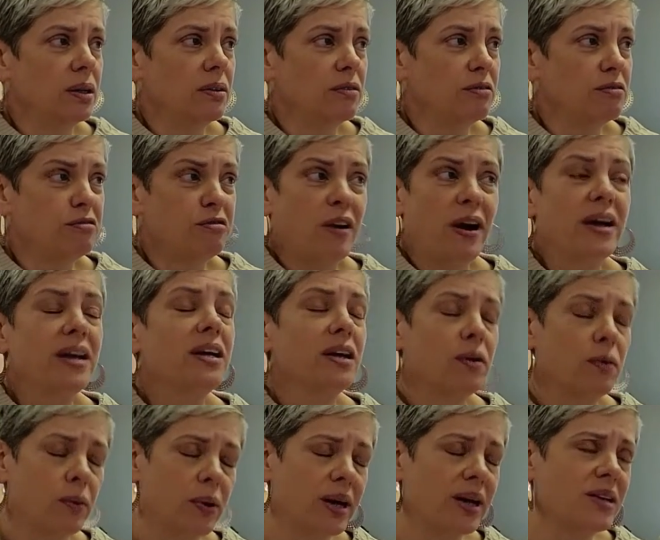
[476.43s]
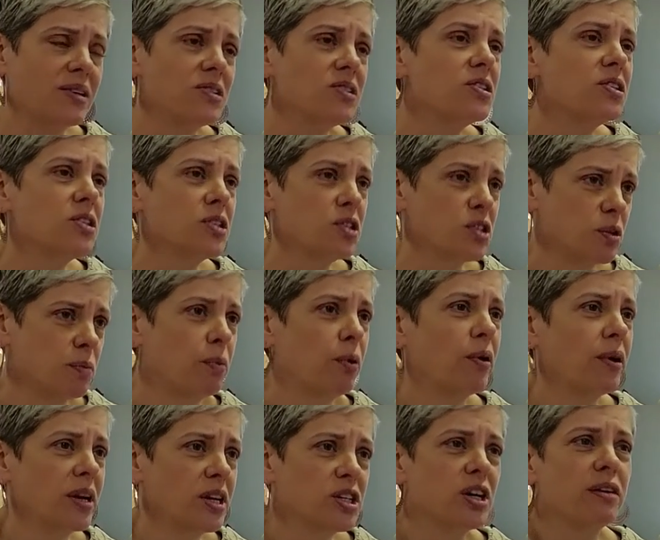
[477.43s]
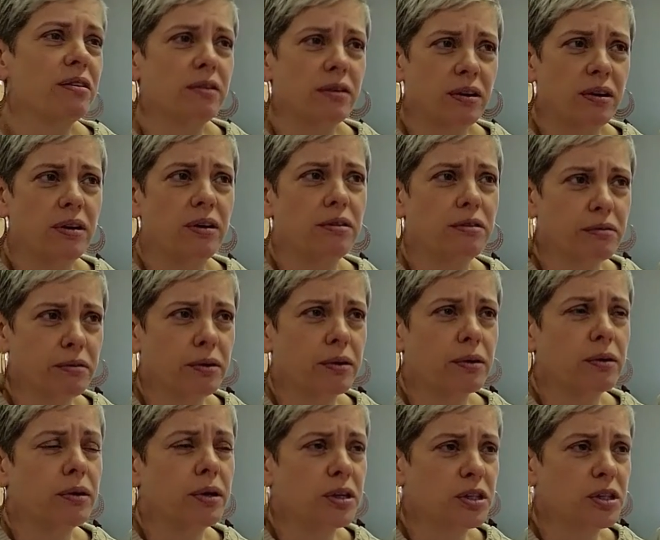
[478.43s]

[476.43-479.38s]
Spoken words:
finding ways to support each other through